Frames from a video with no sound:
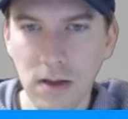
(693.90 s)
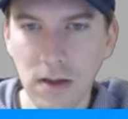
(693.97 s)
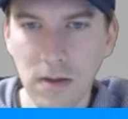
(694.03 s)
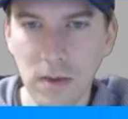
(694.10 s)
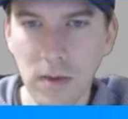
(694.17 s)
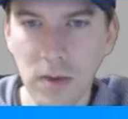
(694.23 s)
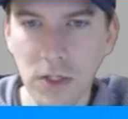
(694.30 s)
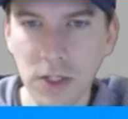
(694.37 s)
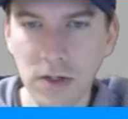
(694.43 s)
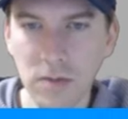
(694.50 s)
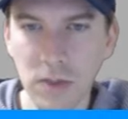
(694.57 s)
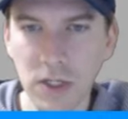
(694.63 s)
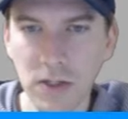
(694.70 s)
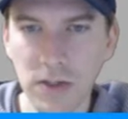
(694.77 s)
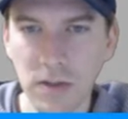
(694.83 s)
Maybe I shouldn't
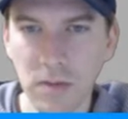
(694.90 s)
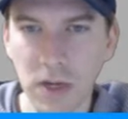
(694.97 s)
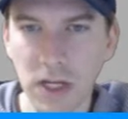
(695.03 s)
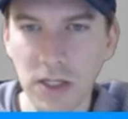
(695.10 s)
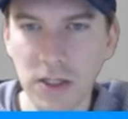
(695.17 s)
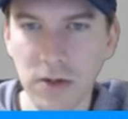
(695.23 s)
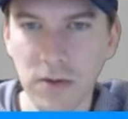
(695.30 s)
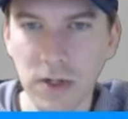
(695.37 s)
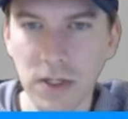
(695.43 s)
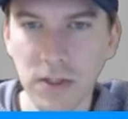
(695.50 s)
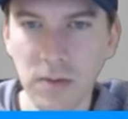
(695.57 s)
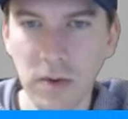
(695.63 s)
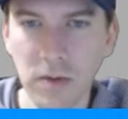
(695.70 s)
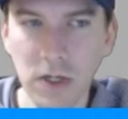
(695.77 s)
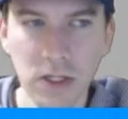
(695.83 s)
be using magic erase.
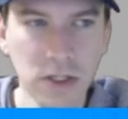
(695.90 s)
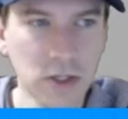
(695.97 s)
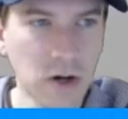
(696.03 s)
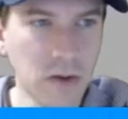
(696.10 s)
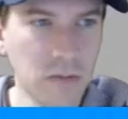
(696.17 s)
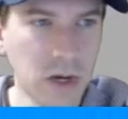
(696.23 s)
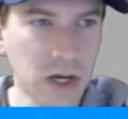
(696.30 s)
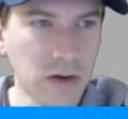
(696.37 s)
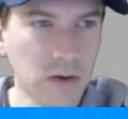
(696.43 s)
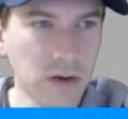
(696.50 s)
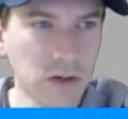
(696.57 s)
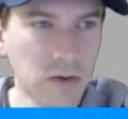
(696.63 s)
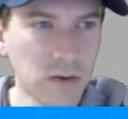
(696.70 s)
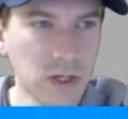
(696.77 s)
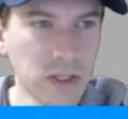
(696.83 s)
Maybe I can try
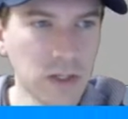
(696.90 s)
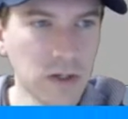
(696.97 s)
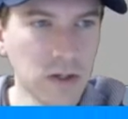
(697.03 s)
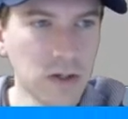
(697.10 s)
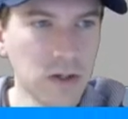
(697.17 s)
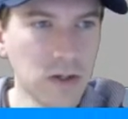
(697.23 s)
background erase here.